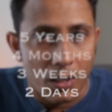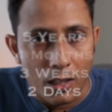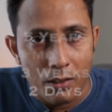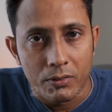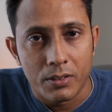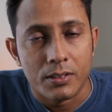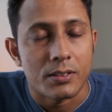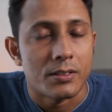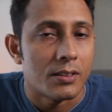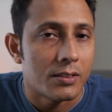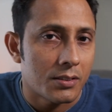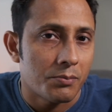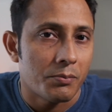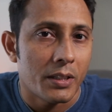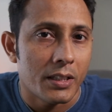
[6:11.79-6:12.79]
hour
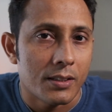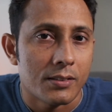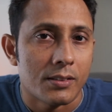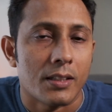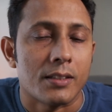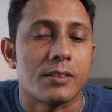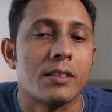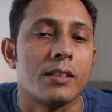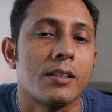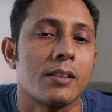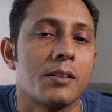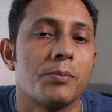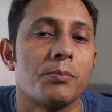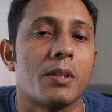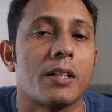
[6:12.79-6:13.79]
doesn't make sense
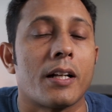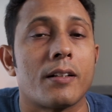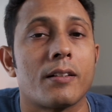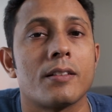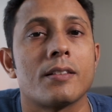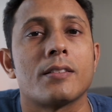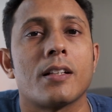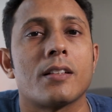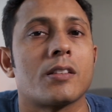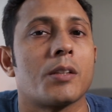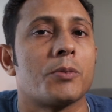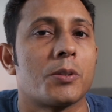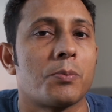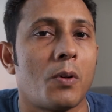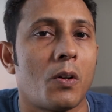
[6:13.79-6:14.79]
here, but at least there are
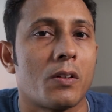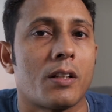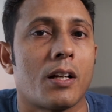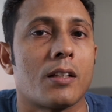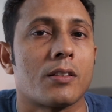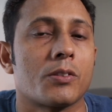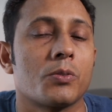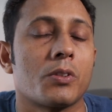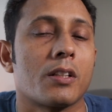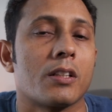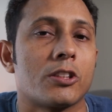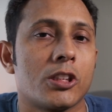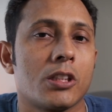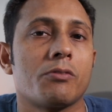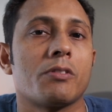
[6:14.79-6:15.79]
some small tasks you can
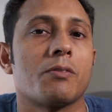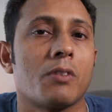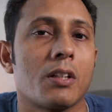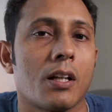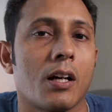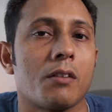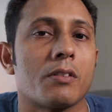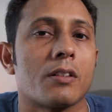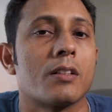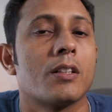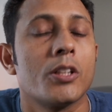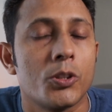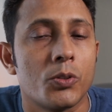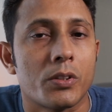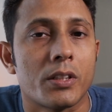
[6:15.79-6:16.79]
achieve in 1 hour.
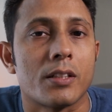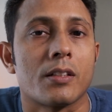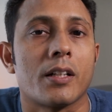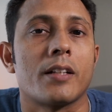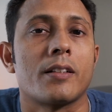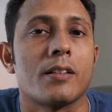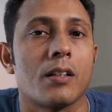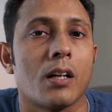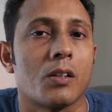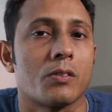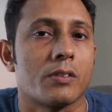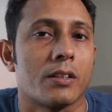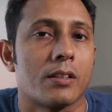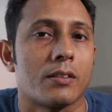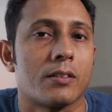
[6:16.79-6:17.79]
You can write it
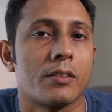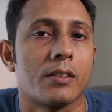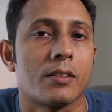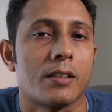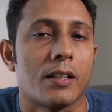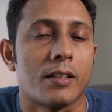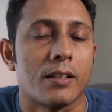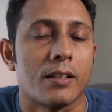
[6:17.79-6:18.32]
down there in that